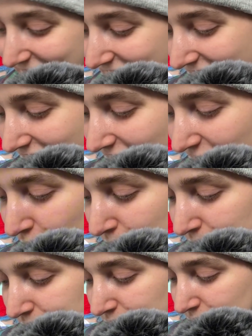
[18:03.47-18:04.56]

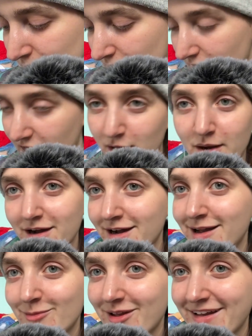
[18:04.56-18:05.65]
I'm
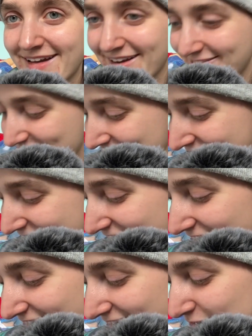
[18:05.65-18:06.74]
okay.
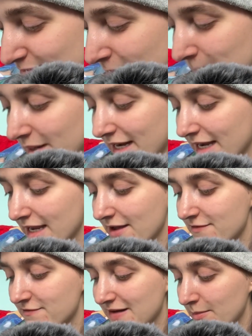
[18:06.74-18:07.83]
My
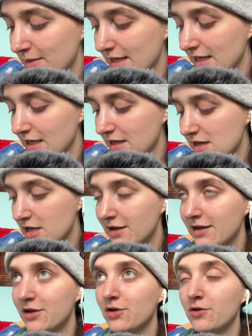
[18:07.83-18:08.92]
family
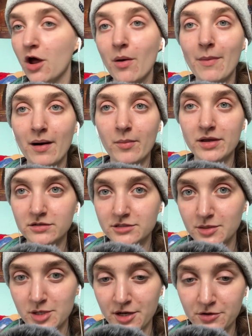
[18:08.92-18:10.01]
know about my YouTube
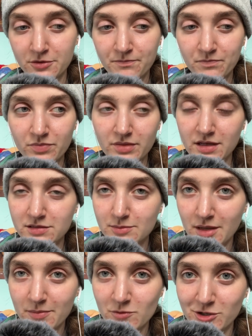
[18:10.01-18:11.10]
channel. They
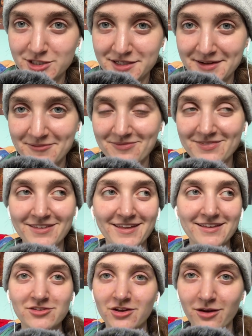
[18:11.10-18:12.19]
sometimes watch it.
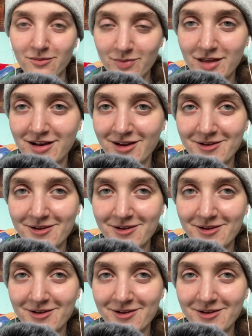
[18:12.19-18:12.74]
So, hello.